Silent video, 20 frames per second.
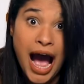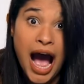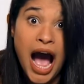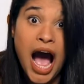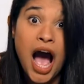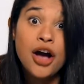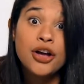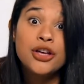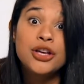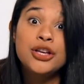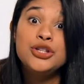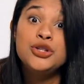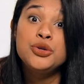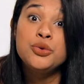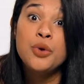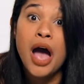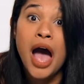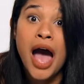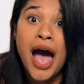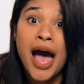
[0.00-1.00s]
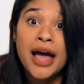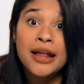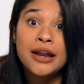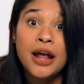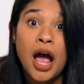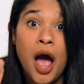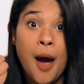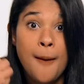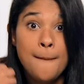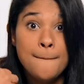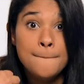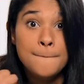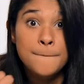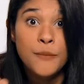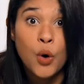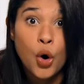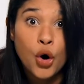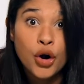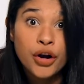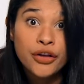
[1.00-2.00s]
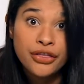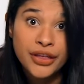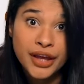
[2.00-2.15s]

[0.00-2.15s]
How could you add more